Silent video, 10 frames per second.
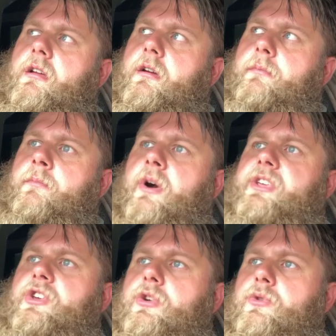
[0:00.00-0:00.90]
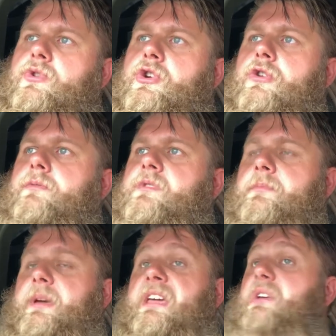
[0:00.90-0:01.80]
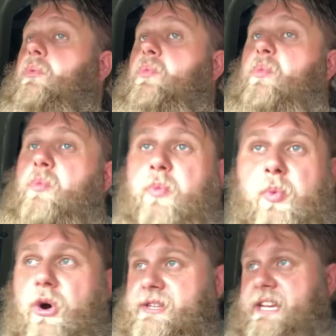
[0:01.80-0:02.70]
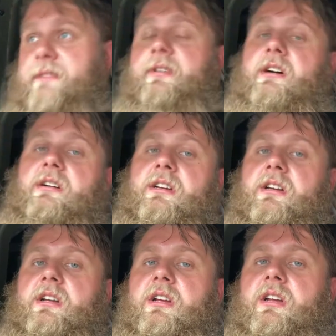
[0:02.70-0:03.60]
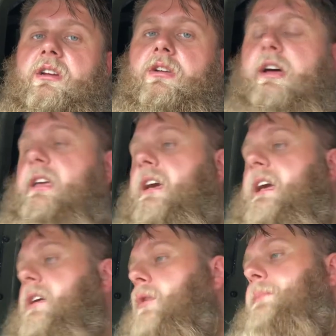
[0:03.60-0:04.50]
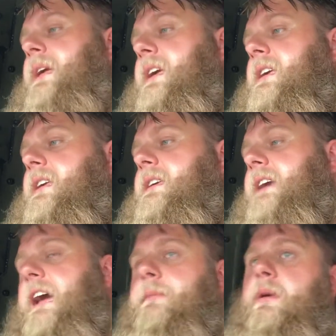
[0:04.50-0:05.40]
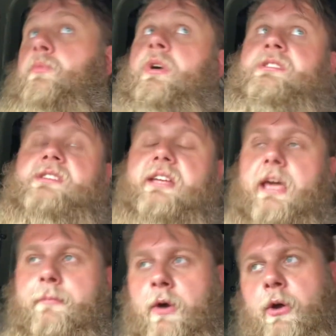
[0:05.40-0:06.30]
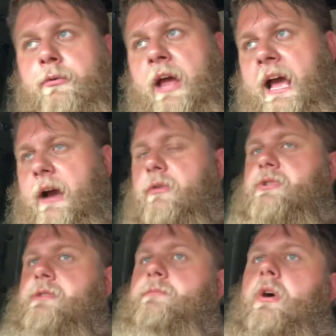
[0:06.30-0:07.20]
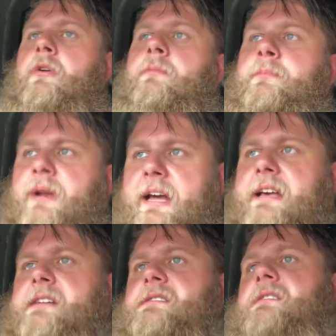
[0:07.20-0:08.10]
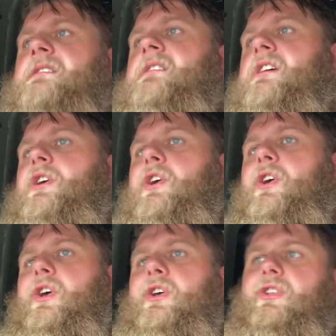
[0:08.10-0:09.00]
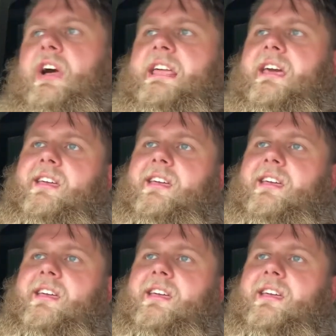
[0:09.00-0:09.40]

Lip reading: my YouTube to be whatever. Like, it could be gaming once I get my own house and my own place, and like,